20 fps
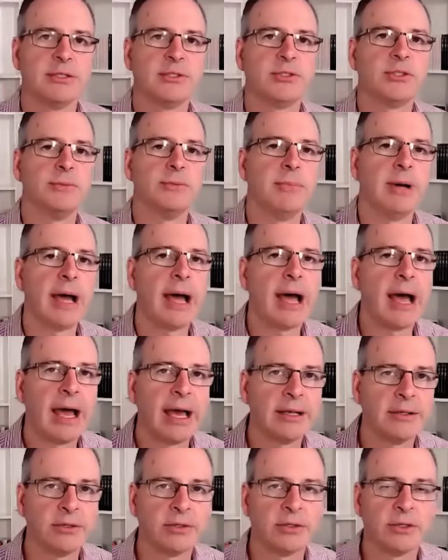
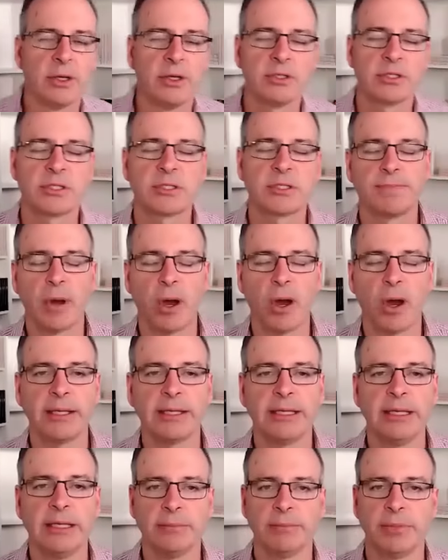demand
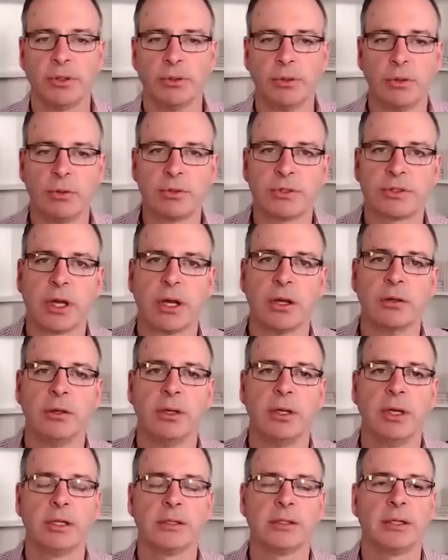spiking, but also
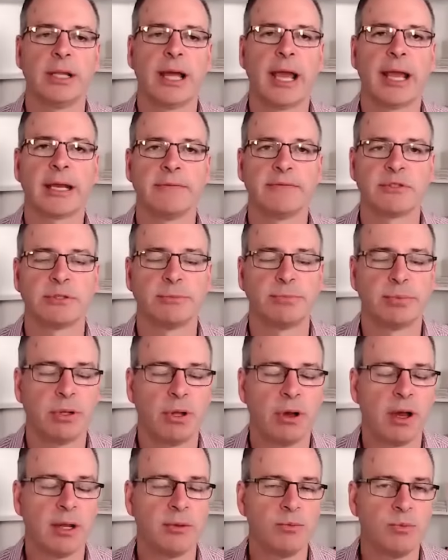the lack of
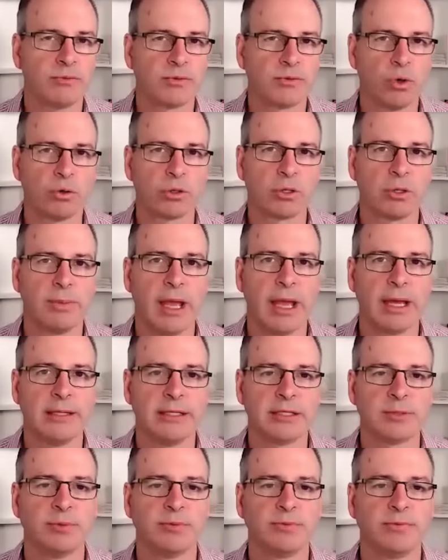supply, and we've talked about
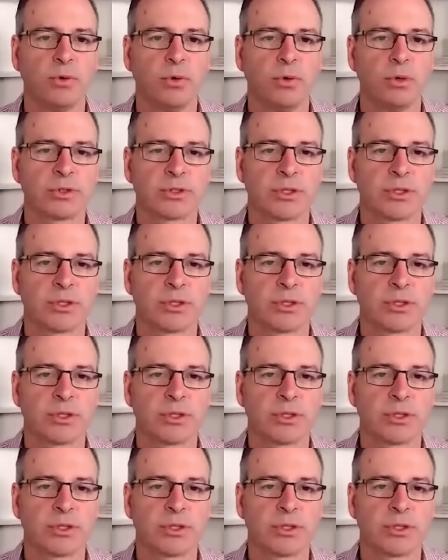this before.